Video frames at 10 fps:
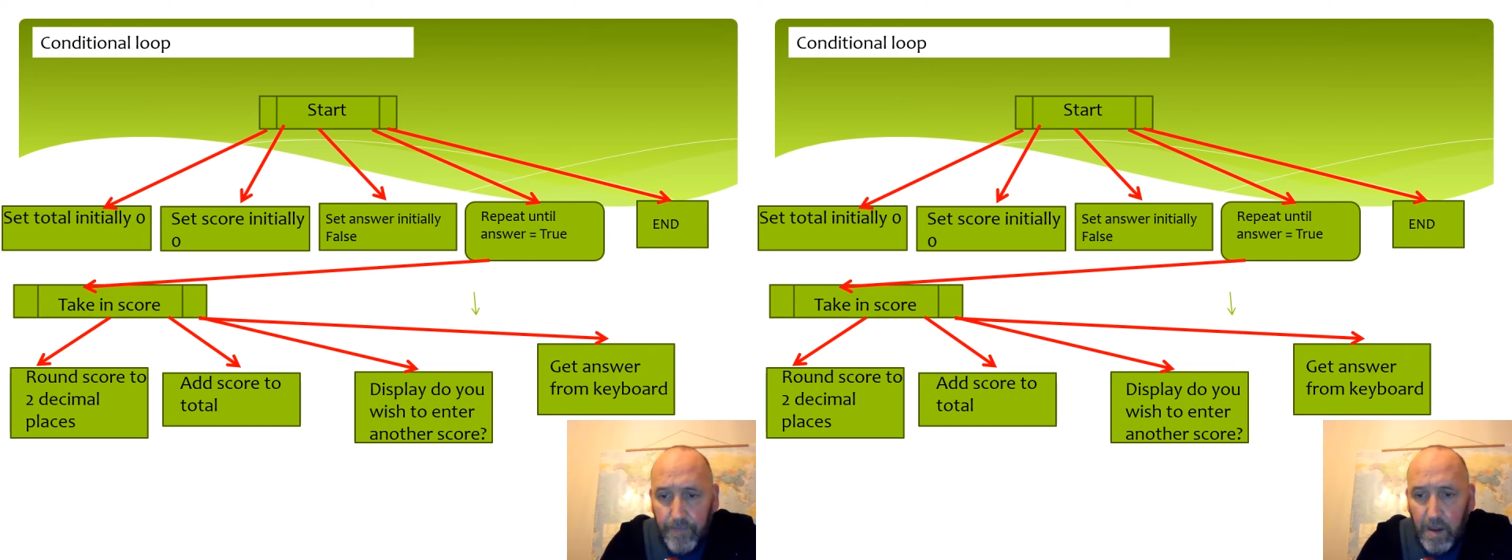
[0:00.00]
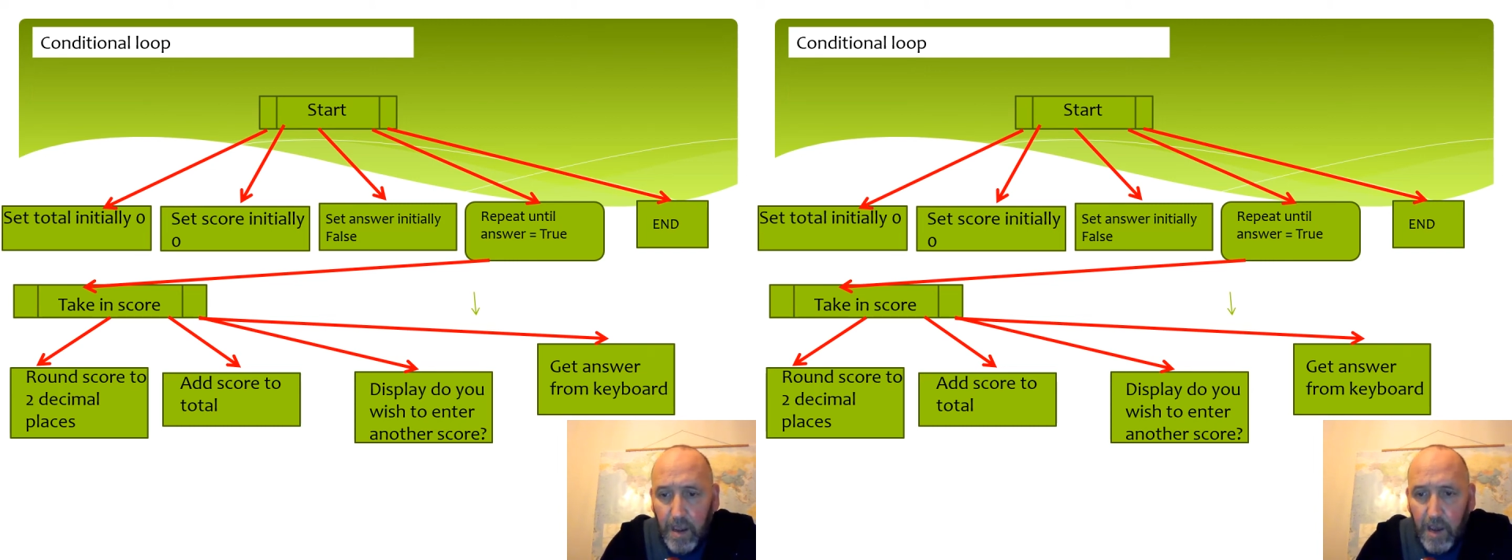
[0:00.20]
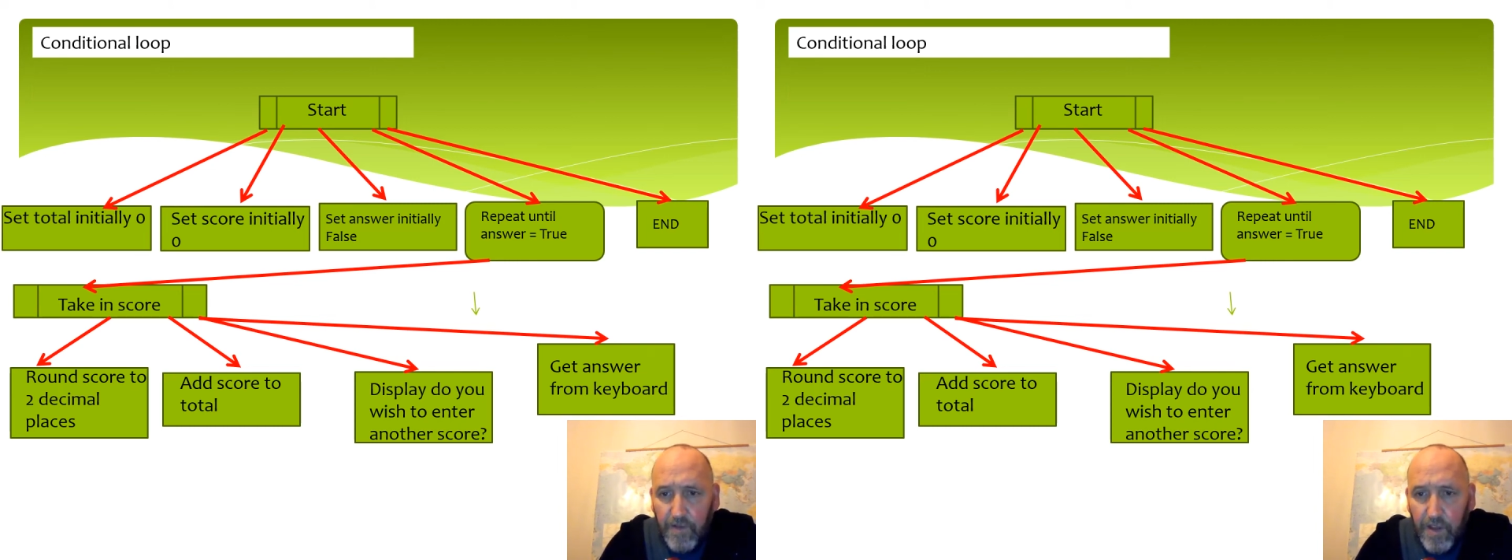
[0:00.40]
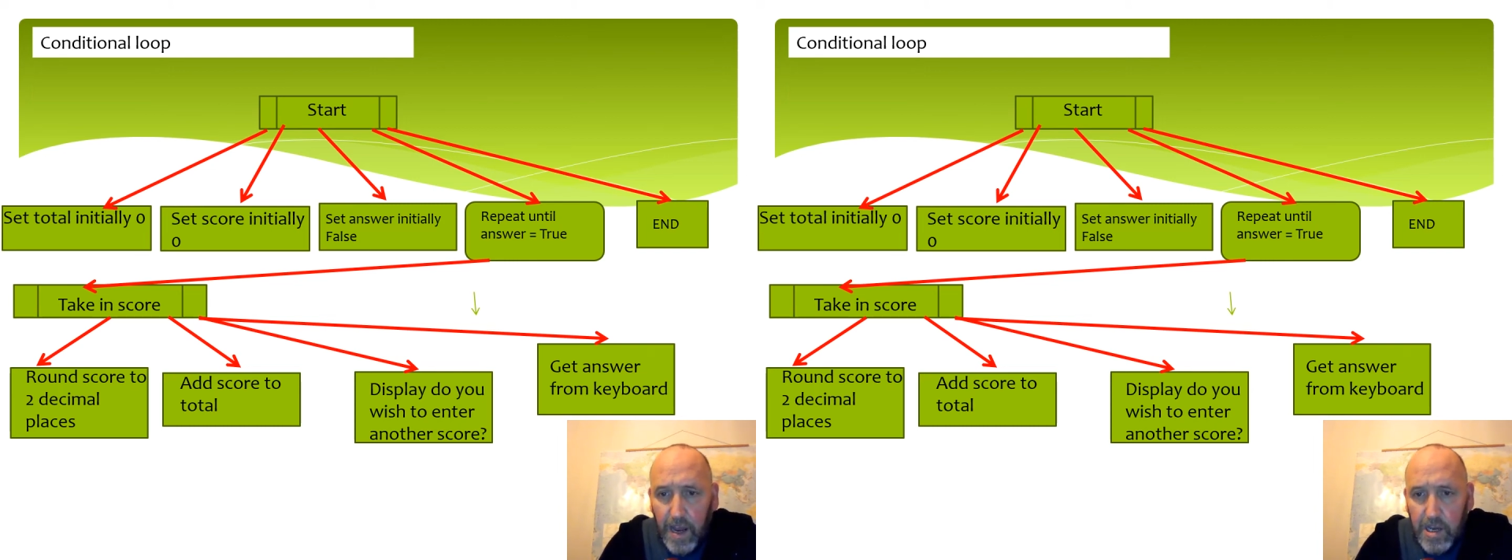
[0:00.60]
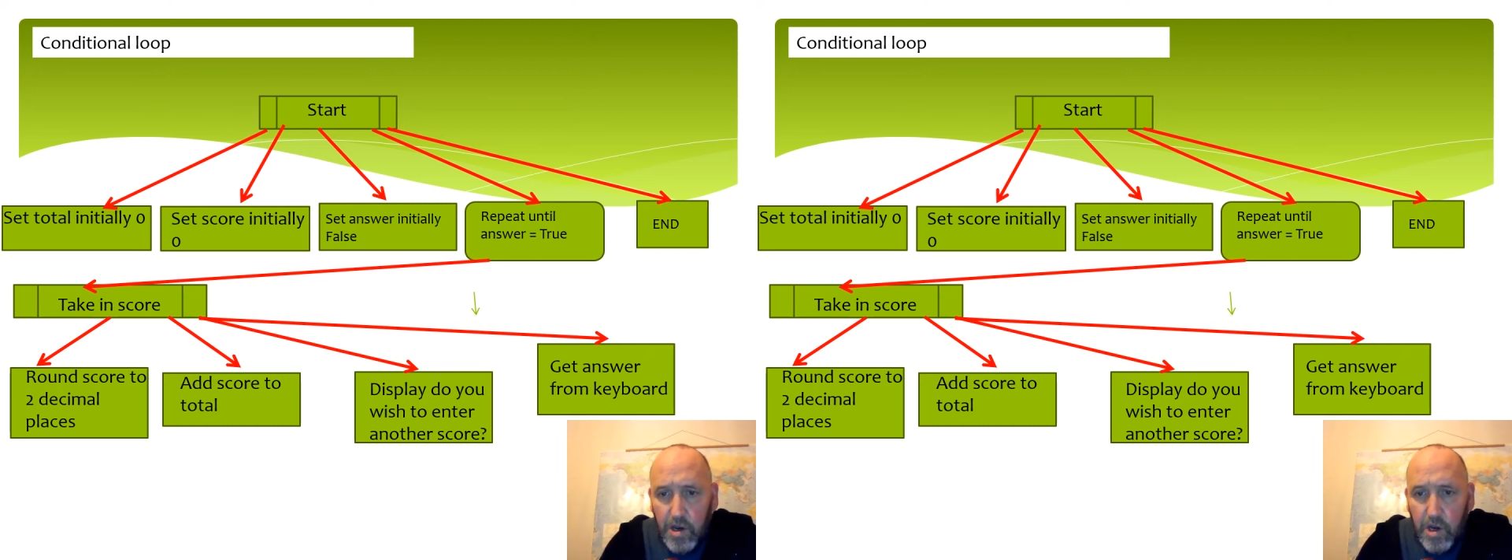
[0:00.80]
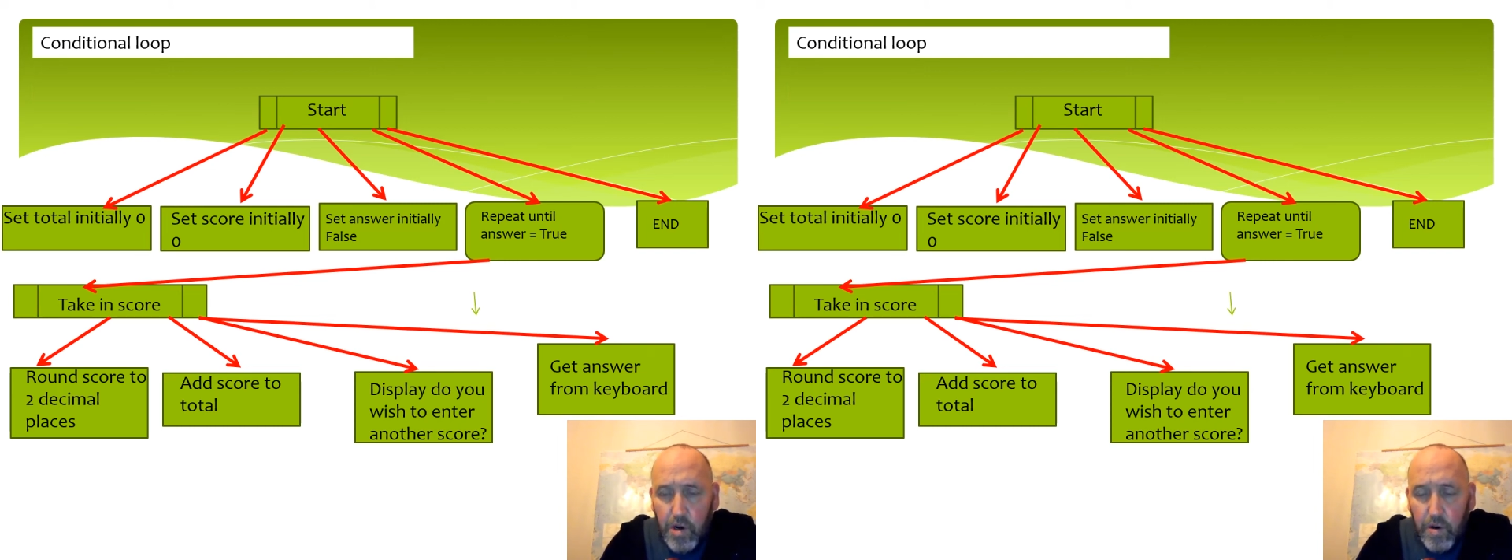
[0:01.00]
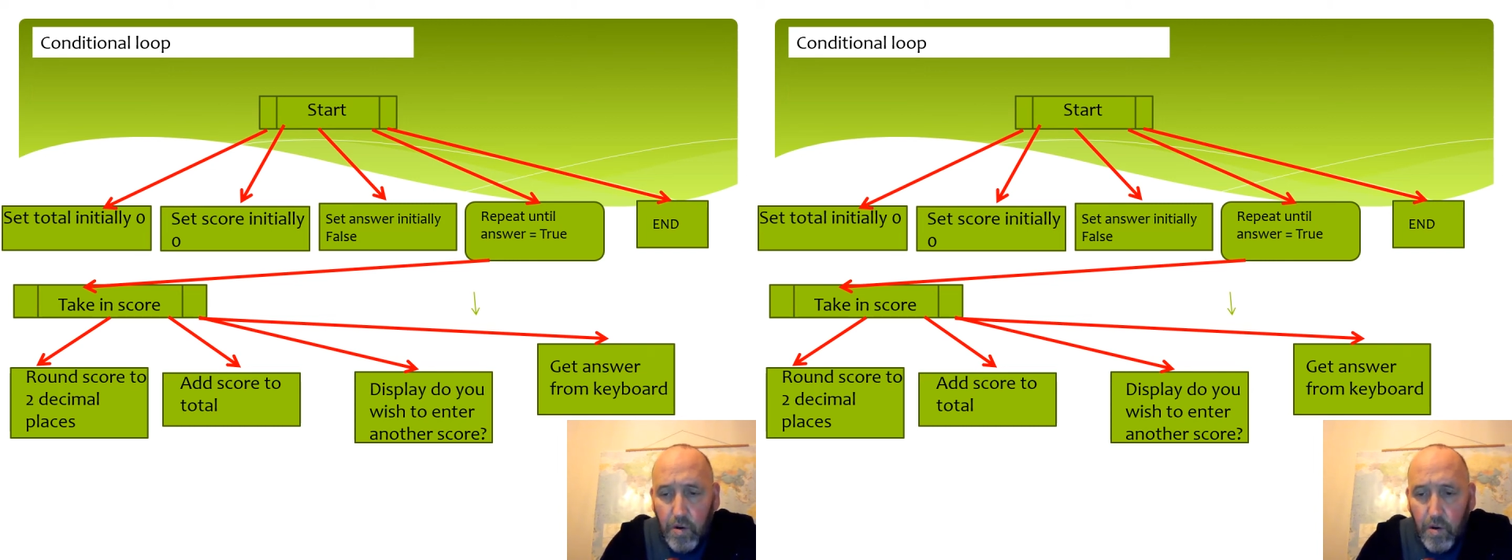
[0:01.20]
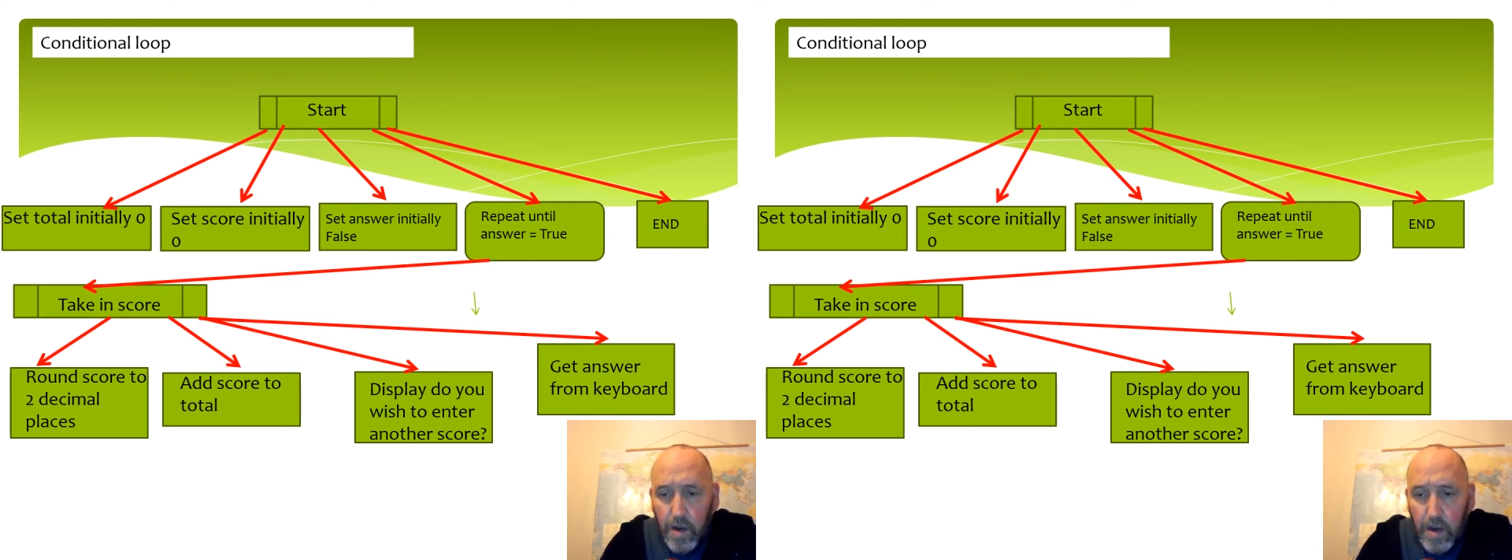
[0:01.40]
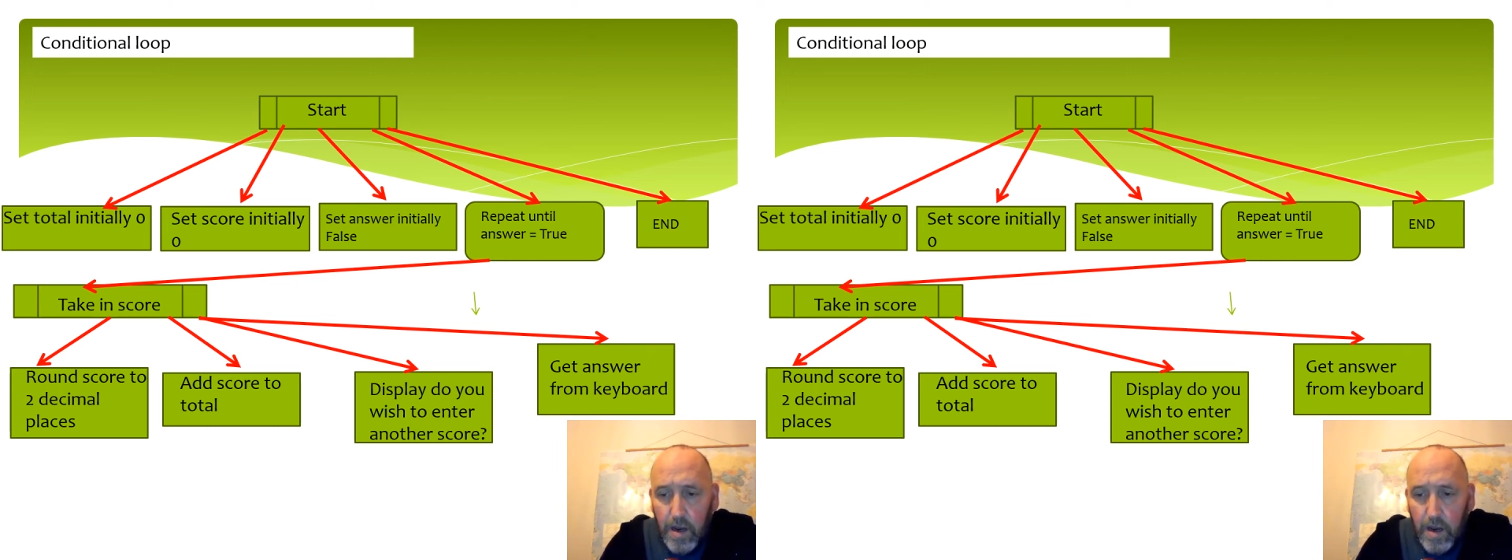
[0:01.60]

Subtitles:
If the answer is true,